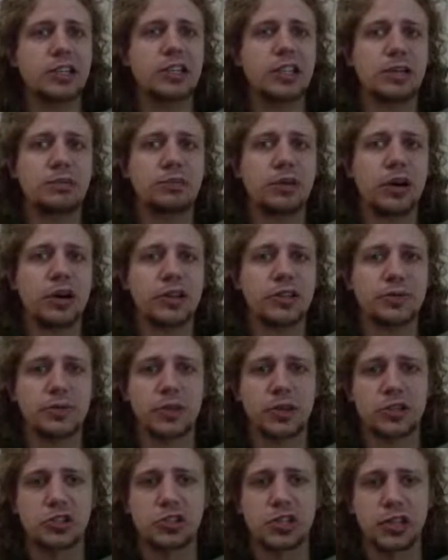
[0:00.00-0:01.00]
D pawns were
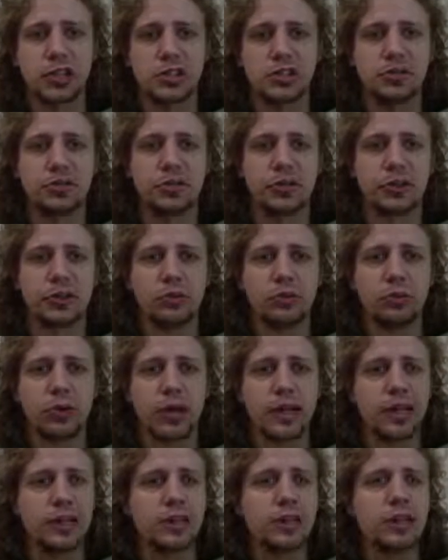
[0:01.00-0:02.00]
exchanged for the
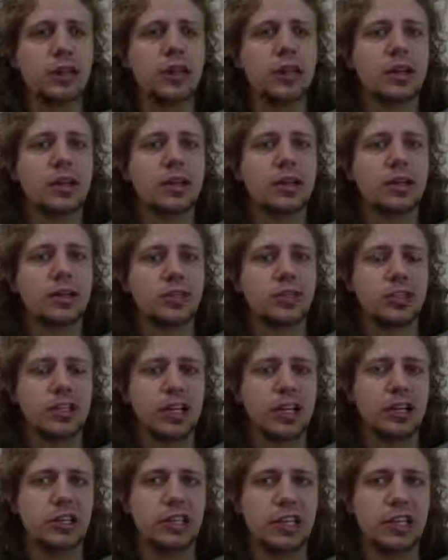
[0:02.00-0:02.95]
white C and E